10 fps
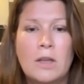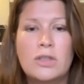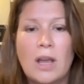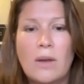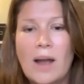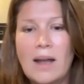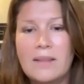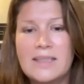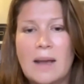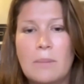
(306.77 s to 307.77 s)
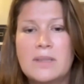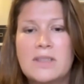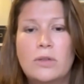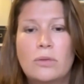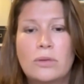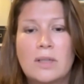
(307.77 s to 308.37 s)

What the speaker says: Show how this happens in your